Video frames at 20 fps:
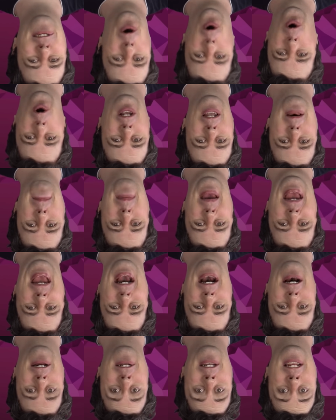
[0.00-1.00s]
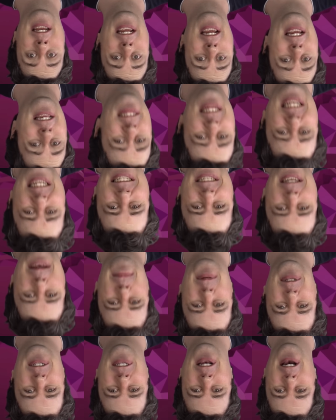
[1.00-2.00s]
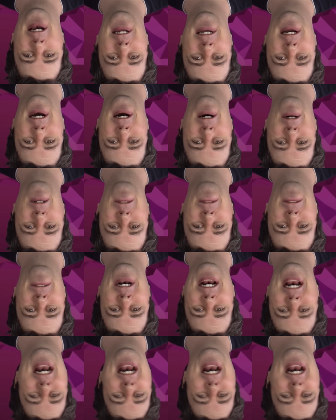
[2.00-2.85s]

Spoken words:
all about in this episode of